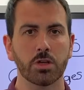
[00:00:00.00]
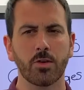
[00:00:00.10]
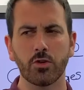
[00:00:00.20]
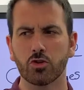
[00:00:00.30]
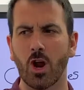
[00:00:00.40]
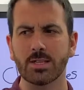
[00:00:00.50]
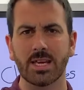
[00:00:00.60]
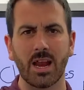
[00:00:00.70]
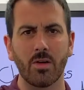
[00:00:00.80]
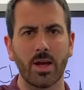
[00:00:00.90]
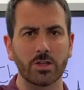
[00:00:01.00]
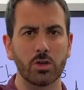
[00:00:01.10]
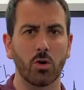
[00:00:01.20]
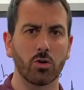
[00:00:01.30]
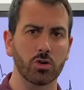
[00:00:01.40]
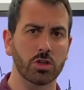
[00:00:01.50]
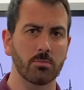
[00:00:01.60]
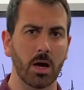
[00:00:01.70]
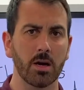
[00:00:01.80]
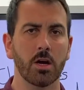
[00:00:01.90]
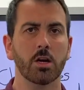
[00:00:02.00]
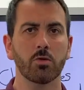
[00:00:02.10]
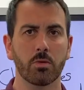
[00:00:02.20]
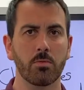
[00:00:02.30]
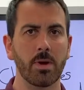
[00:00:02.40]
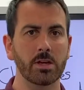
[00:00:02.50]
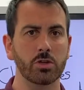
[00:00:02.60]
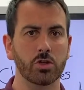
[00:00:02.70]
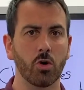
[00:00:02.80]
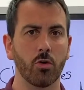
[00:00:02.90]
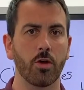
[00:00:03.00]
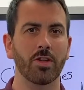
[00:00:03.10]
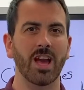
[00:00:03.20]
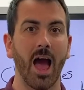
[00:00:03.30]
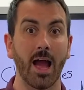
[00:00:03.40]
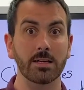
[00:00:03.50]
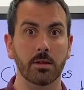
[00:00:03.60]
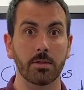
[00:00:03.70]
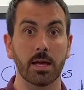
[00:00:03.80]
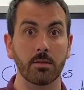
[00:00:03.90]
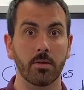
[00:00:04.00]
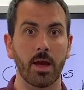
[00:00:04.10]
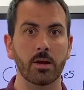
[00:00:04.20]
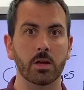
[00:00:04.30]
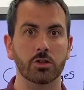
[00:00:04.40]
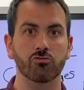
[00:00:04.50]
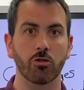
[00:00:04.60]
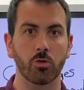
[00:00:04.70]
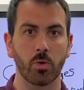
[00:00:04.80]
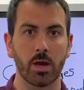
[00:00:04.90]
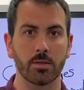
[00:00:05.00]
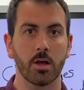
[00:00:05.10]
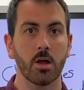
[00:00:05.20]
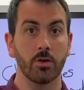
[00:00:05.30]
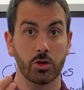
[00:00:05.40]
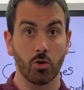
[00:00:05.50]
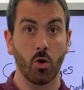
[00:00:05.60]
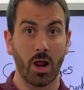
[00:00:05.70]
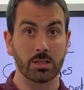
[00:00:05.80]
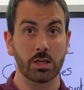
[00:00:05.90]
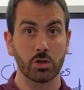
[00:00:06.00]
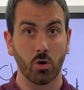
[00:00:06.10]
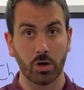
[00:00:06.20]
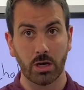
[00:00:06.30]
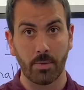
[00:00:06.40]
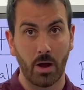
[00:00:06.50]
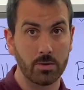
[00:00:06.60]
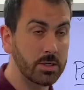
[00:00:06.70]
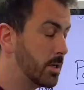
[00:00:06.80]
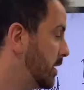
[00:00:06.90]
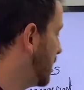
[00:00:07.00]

So if you're trying to get out there to your customer, you want to be making sure that the kind of thing that they're going to struggle with, that you're actually talking about.